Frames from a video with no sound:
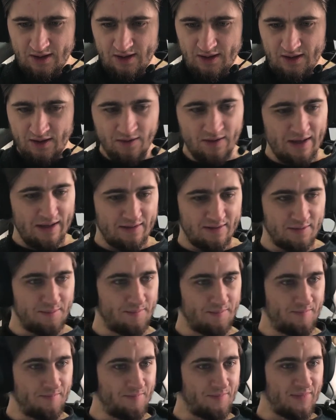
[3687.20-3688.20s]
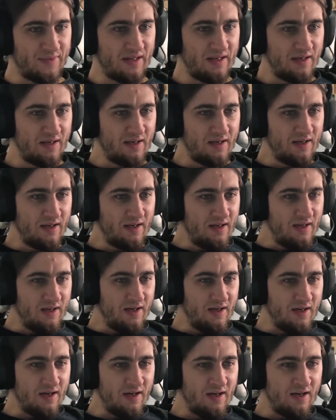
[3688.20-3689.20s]
All right.
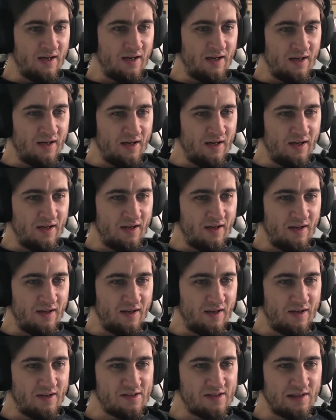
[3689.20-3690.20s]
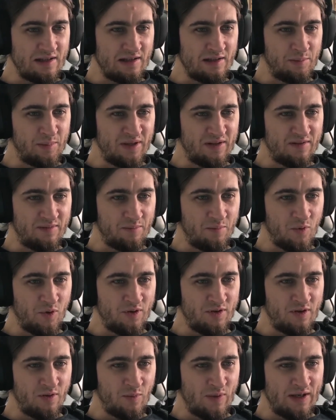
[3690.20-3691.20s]
It's a little bit more
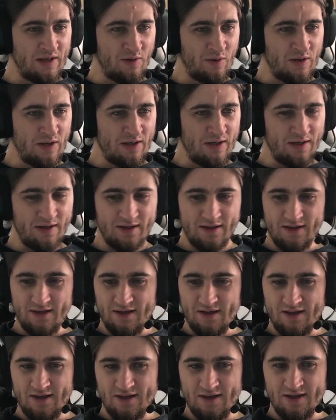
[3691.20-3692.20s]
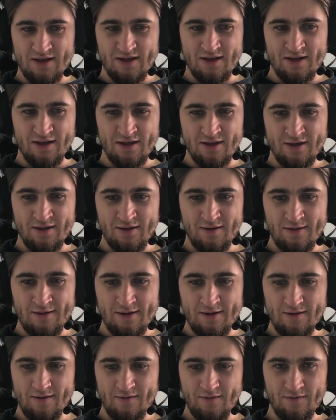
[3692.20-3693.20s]
than 1 hour. I
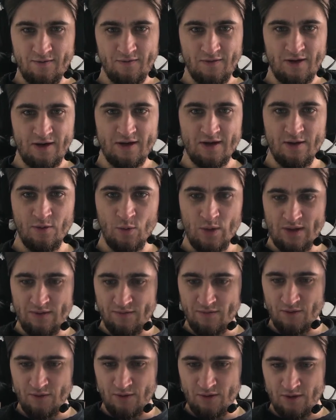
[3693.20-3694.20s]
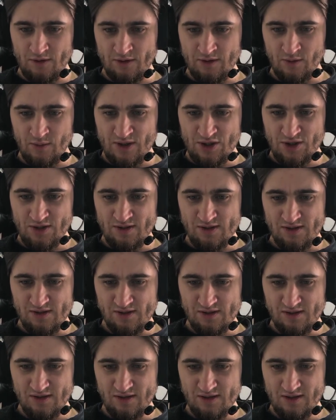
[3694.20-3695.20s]
think I went through all the
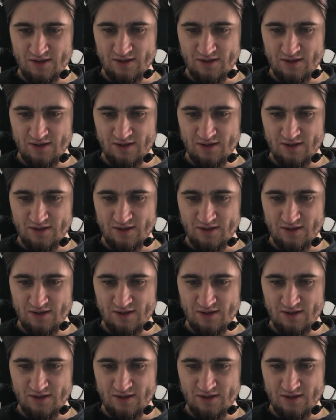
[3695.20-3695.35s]
questions.